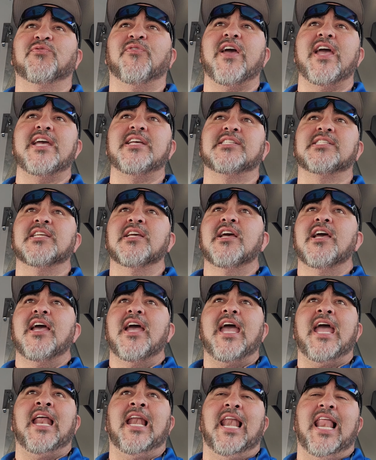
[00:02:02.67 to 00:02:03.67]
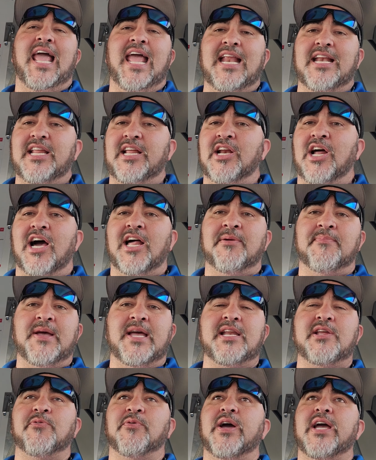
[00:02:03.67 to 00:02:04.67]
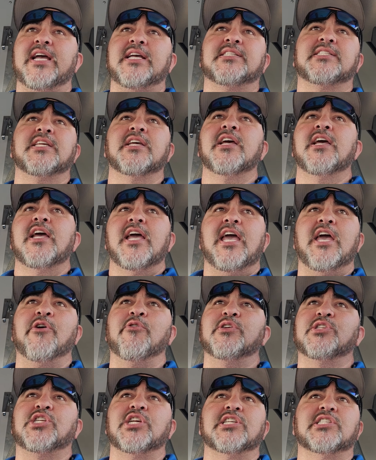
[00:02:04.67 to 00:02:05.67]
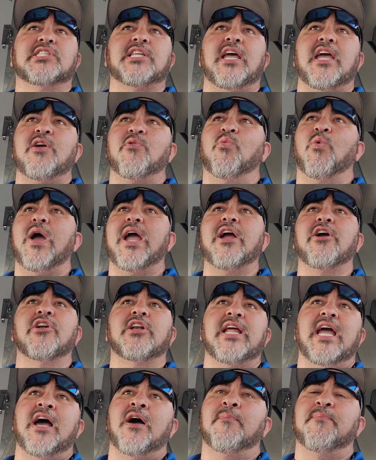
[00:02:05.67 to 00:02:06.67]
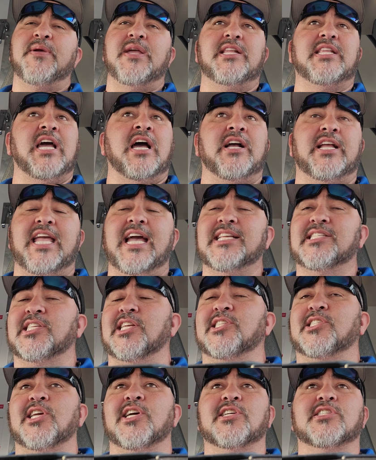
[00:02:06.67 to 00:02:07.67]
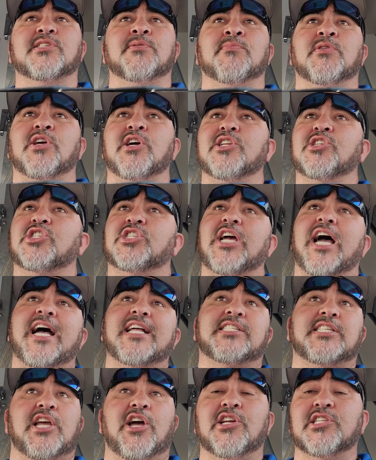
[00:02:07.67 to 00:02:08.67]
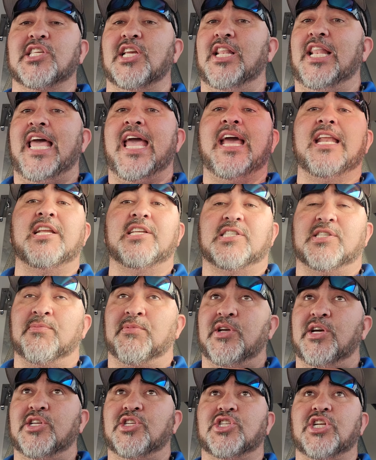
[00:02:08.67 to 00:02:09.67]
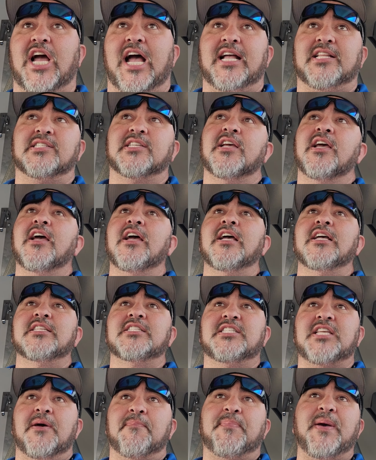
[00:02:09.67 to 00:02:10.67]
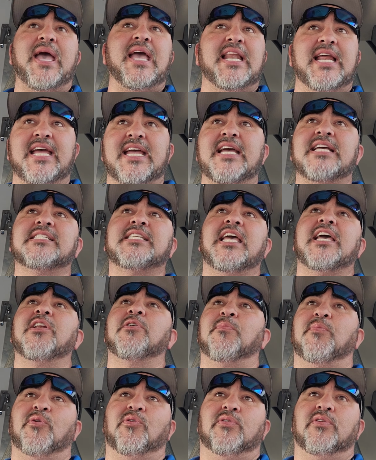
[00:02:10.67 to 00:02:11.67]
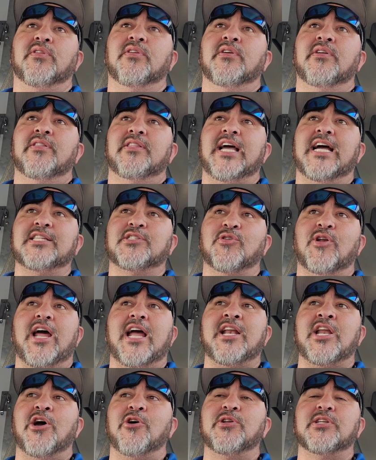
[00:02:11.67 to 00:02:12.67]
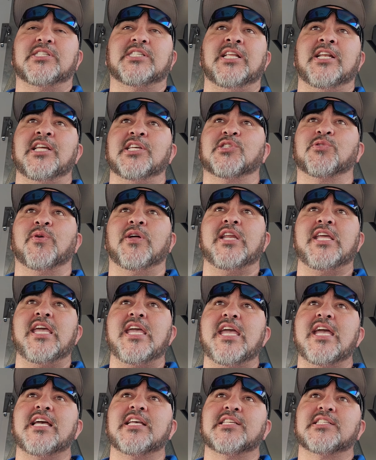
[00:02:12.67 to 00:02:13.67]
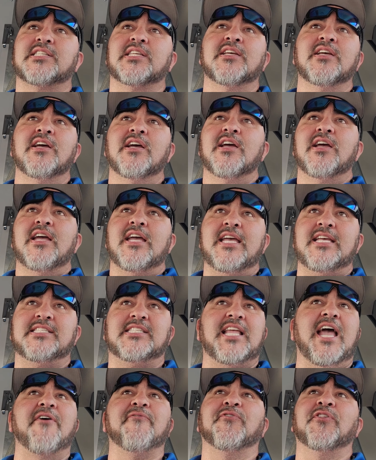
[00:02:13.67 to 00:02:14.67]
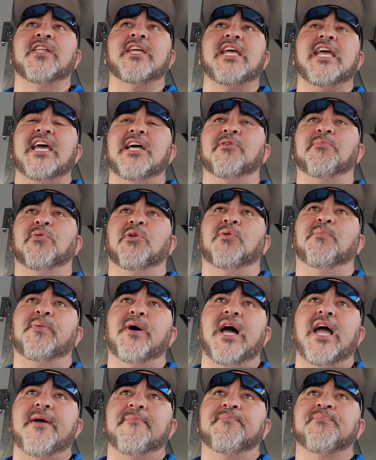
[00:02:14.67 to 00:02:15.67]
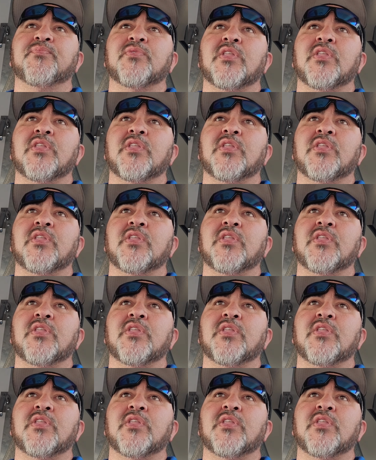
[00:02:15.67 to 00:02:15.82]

face and landing on him anyways, it was just a wear down, beat down. Gesta took some good shots. He also landed some good shots. Zepeda is hittable. That's what I noticed in this one. He is, he's definitely hittable, but